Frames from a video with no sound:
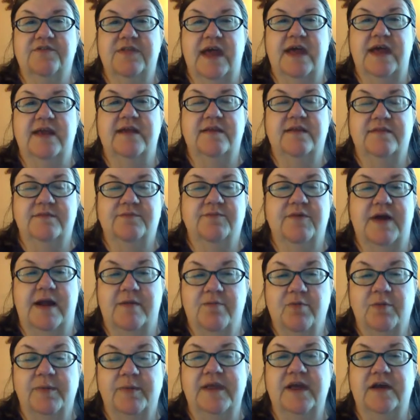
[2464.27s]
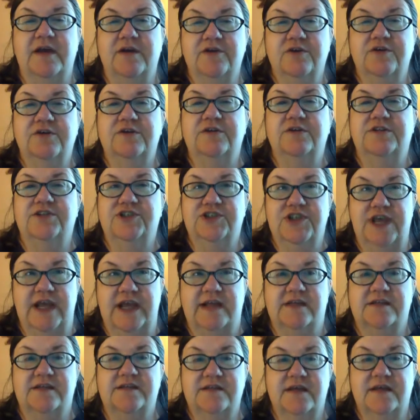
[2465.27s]
that is probably a good
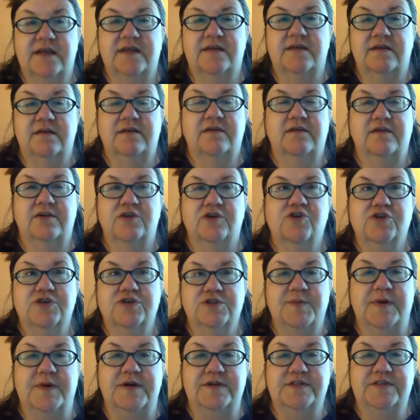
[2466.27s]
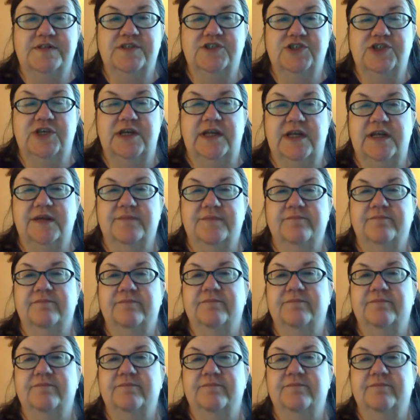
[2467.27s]
chance that your spouse is cheating.